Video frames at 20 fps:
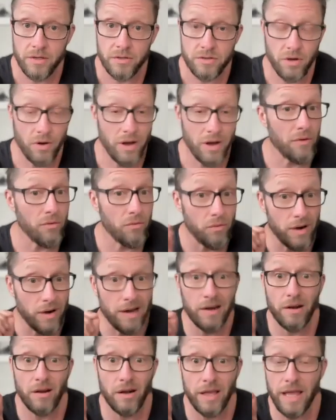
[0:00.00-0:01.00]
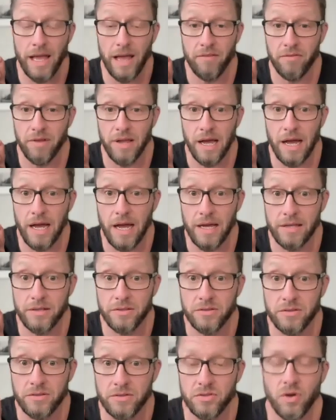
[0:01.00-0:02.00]
So I regularly have
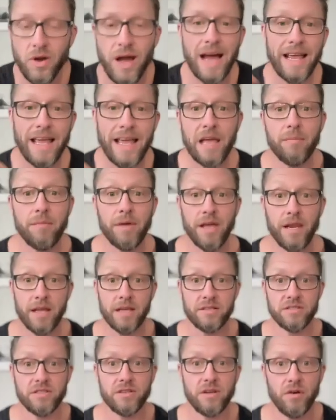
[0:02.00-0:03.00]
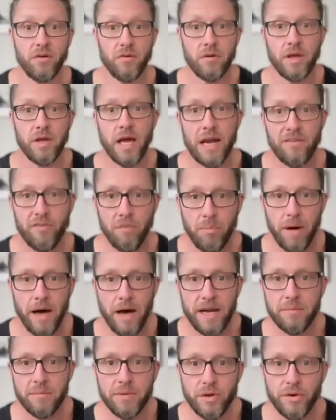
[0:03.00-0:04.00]
guys. So I came in as, kind of a
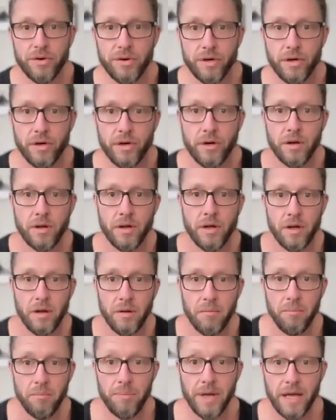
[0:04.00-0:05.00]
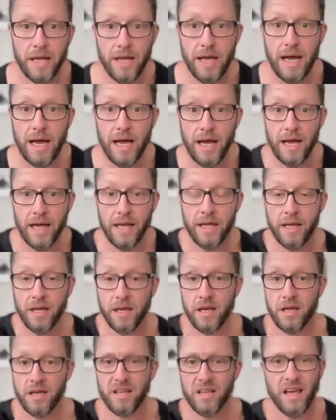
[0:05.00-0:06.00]
bodybuilder, big guy,
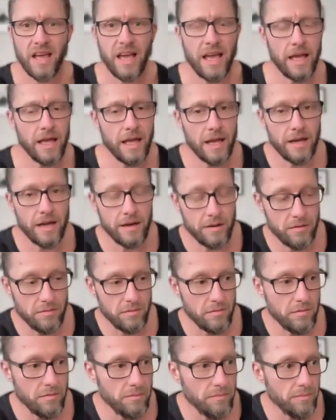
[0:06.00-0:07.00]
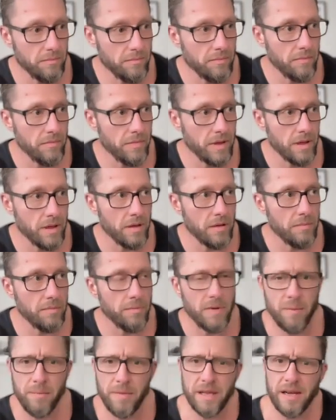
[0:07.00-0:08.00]
and
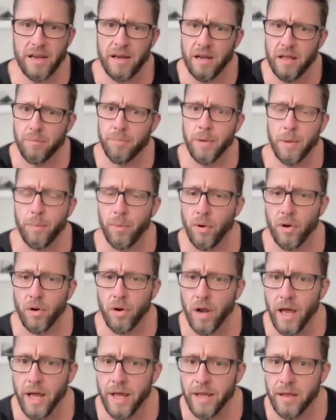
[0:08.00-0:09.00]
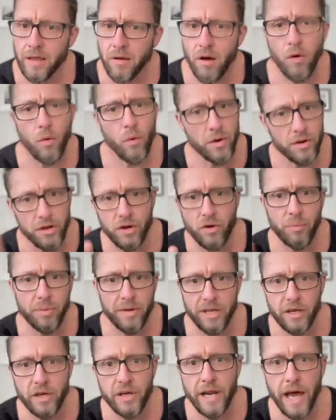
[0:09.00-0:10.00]
immediately people are like, "Oh, well, you'll
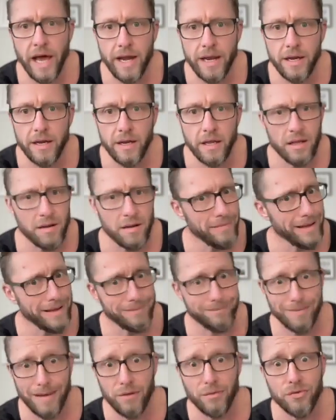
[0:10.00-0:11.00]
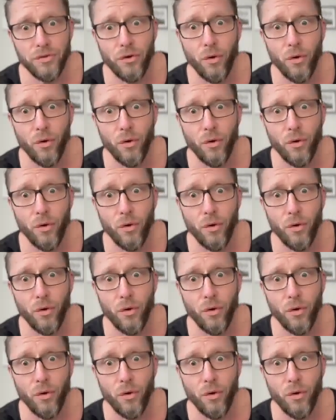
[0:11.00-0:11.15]
be good at it." And I'm like, "I was